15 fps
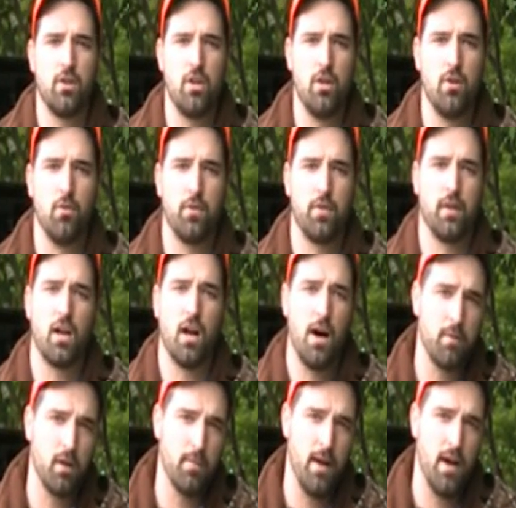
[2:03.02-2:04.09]
to you with a
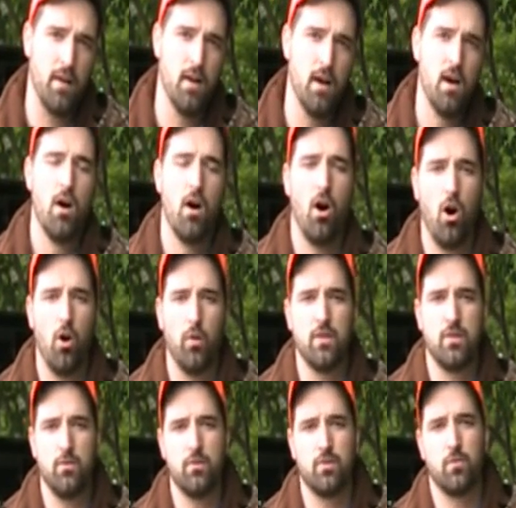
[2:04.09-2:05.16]
come command,
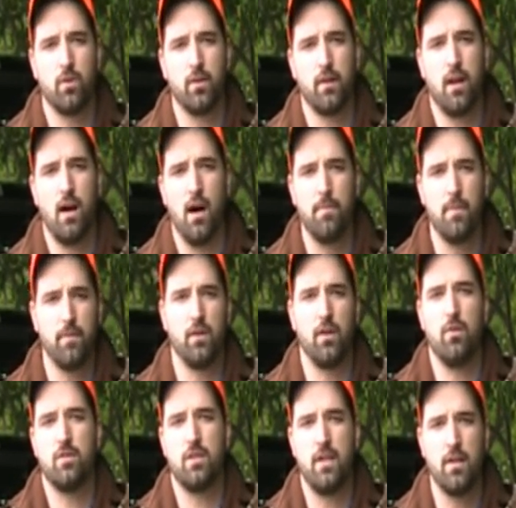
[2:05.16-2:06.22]
always use the word come. If you're
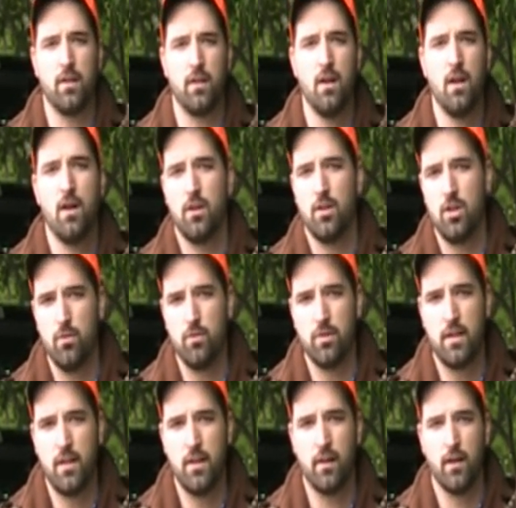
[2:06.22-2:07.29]
gonna use here,
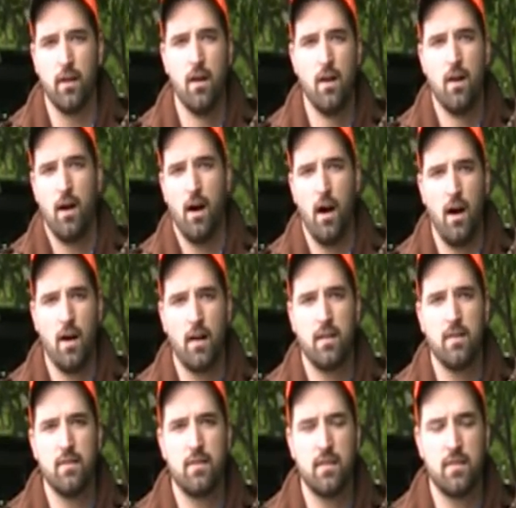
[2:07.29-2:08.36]
use here.
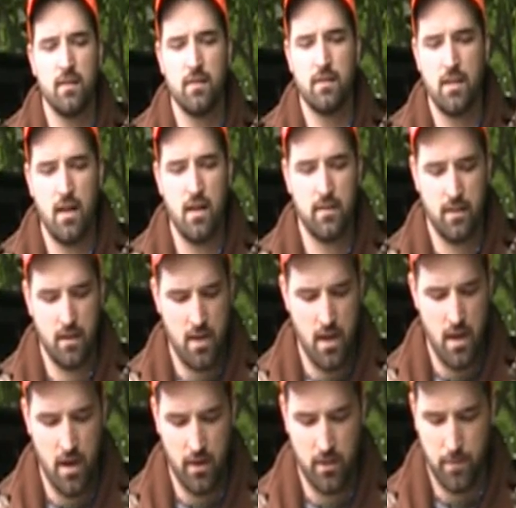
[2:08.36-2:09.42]
Consistency is the
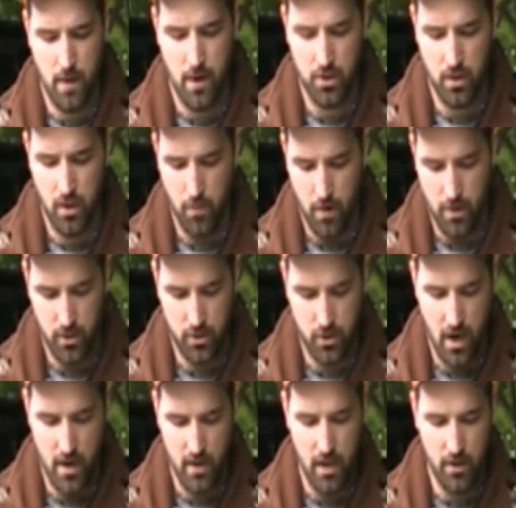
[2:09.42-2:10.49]
key, especially when you're
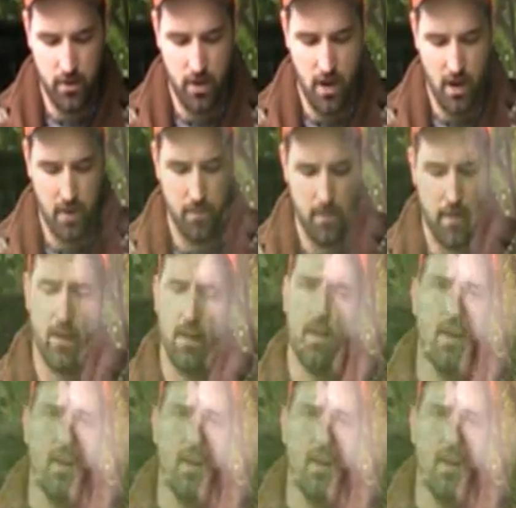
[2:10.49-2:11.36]
trying to get your dog to be the